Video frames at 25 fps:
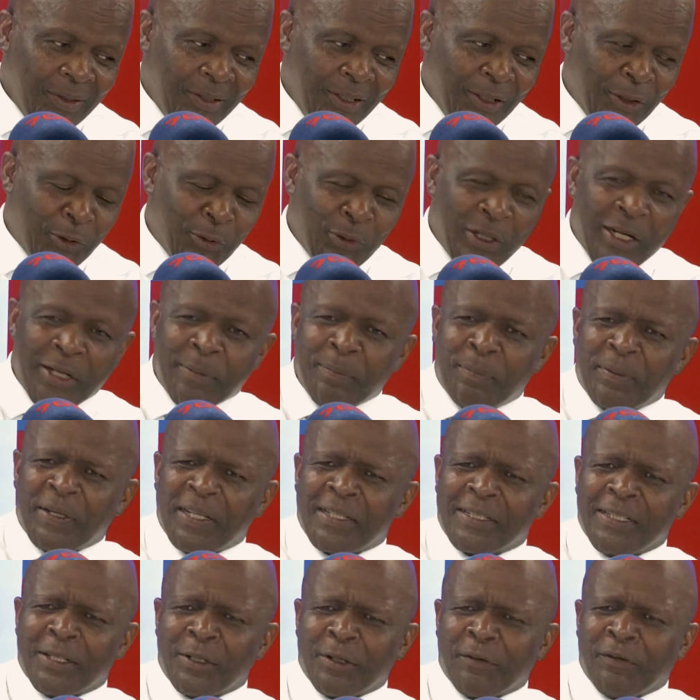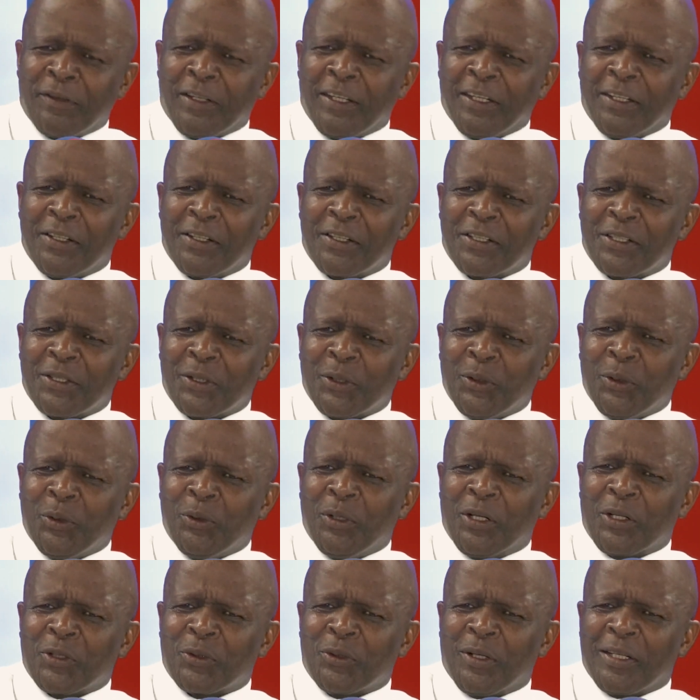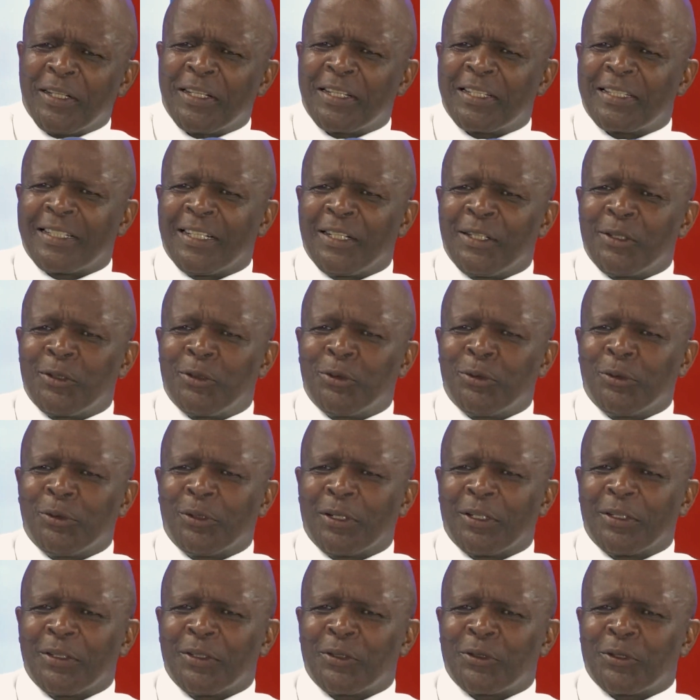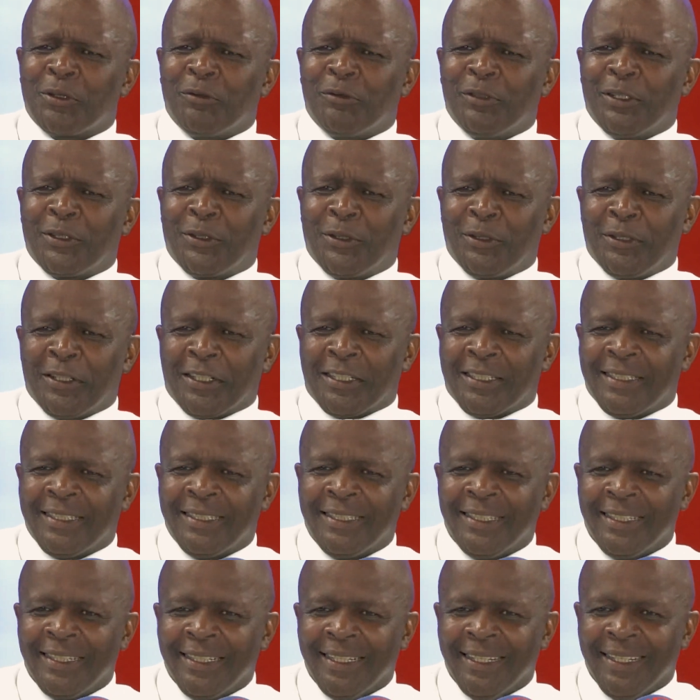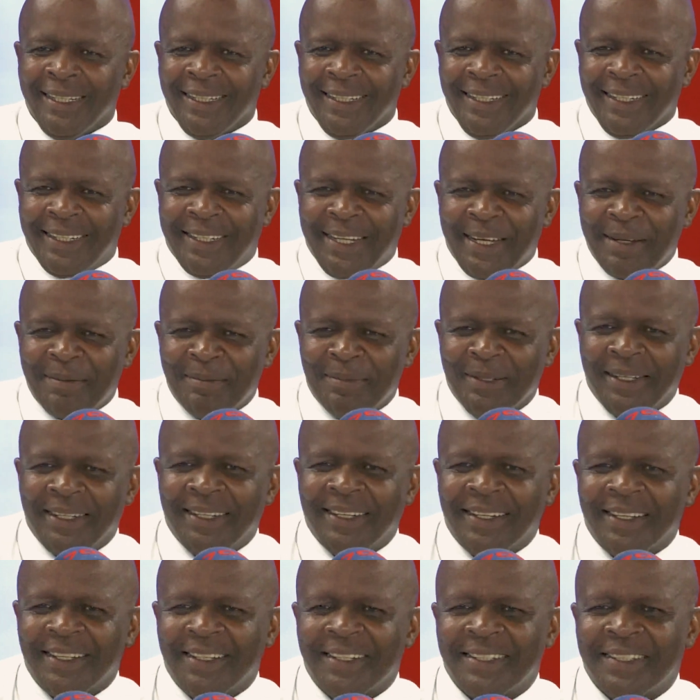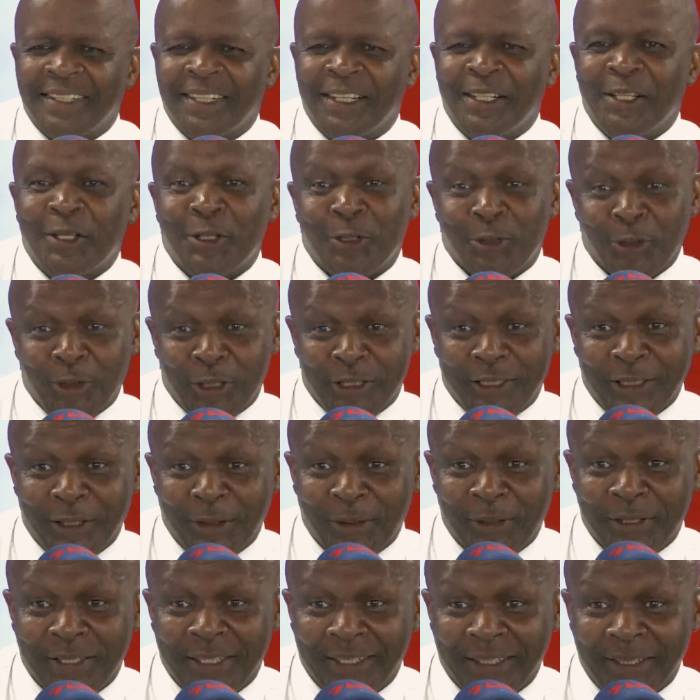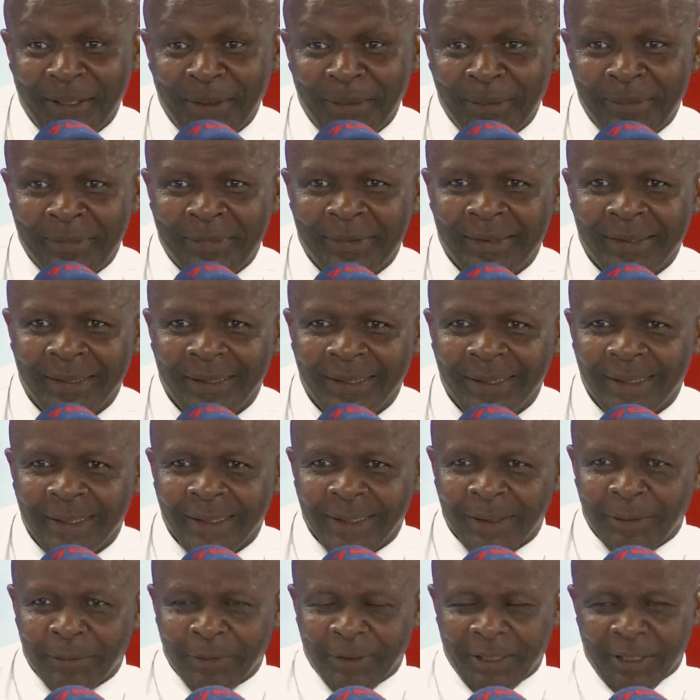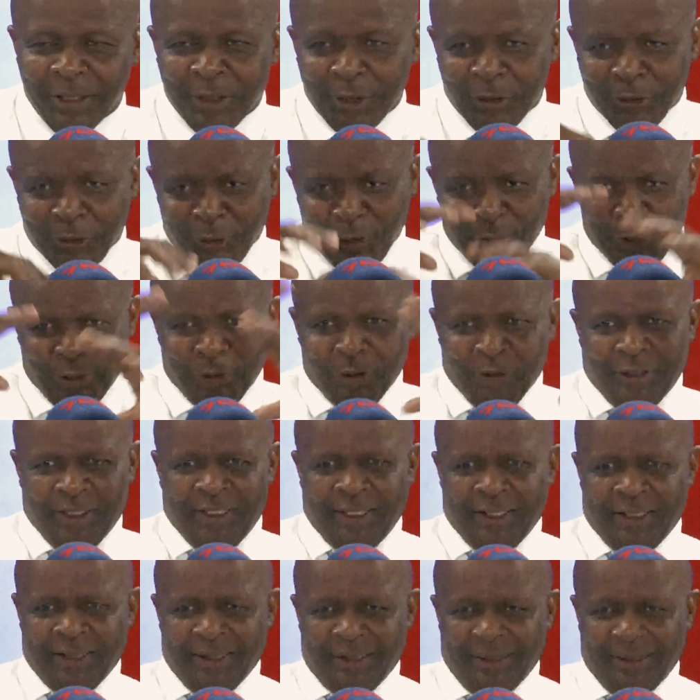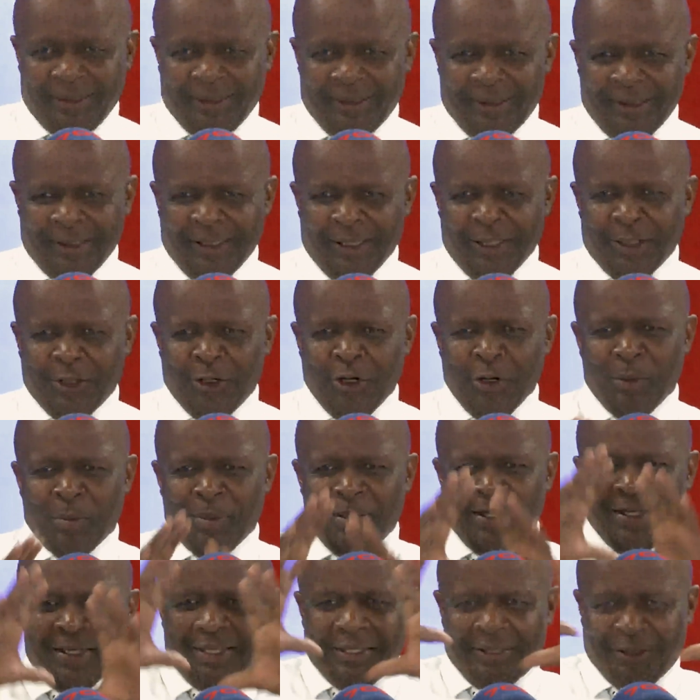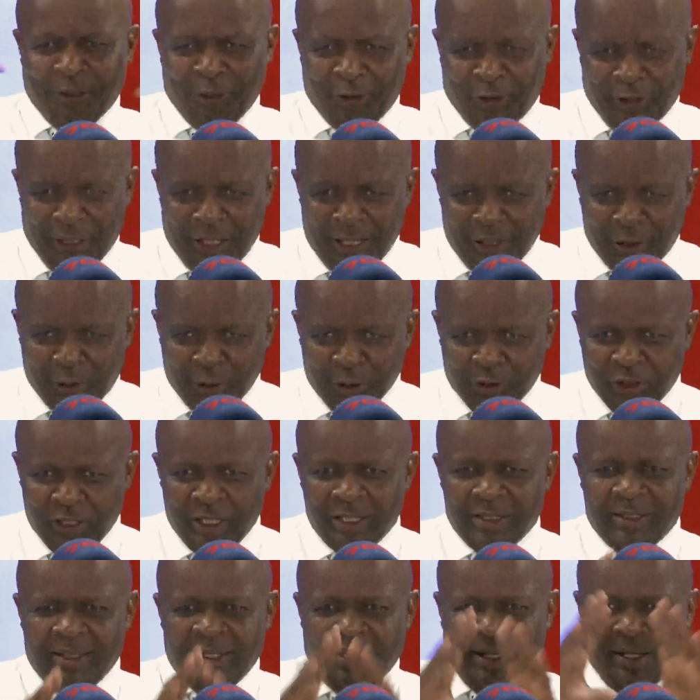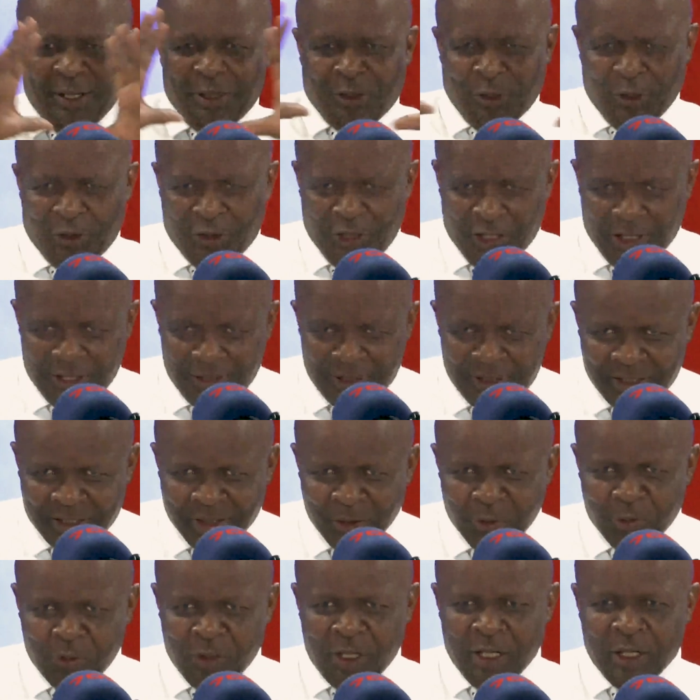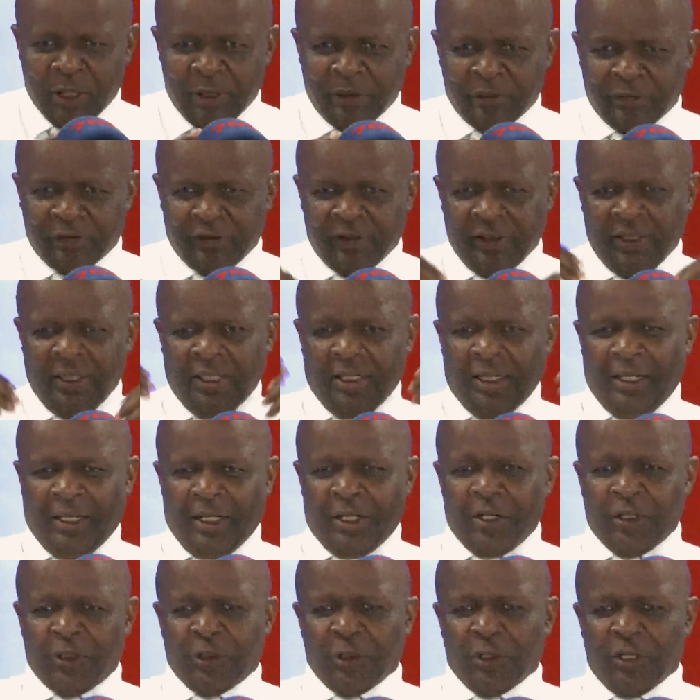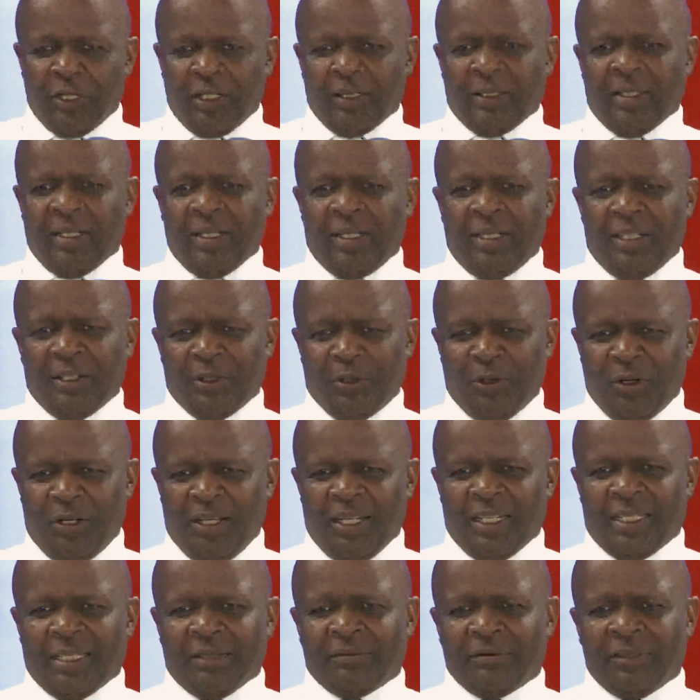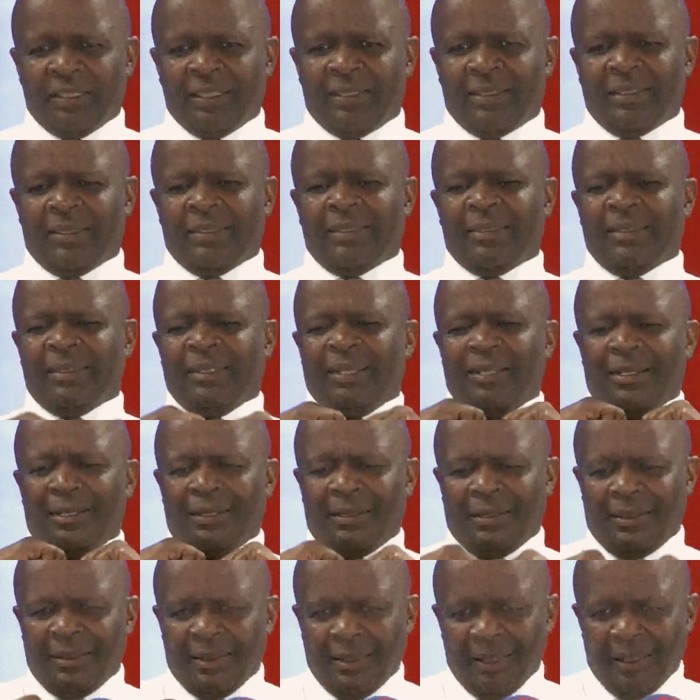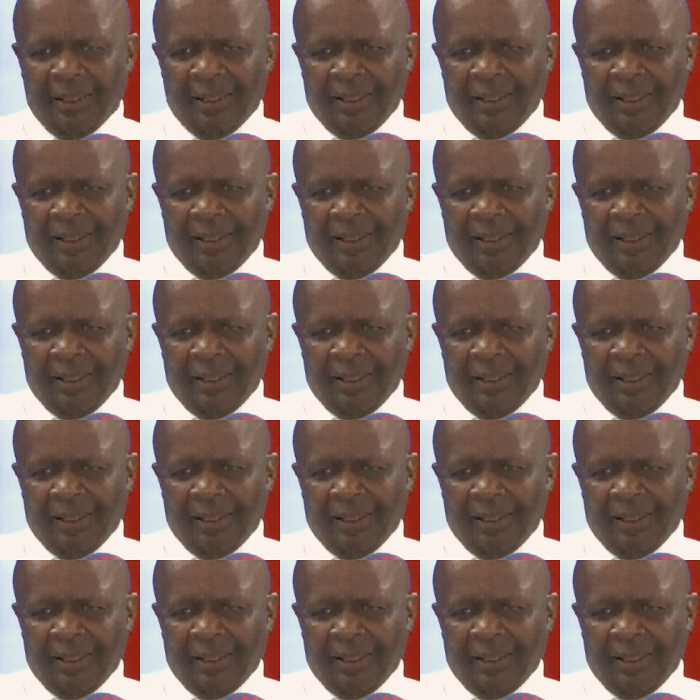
there's one president of the ANC who was once sent to Soviet Union. He came back and he said he saw Jerusalem when he saw the communist socialistic way of ensuring that there's collectivity and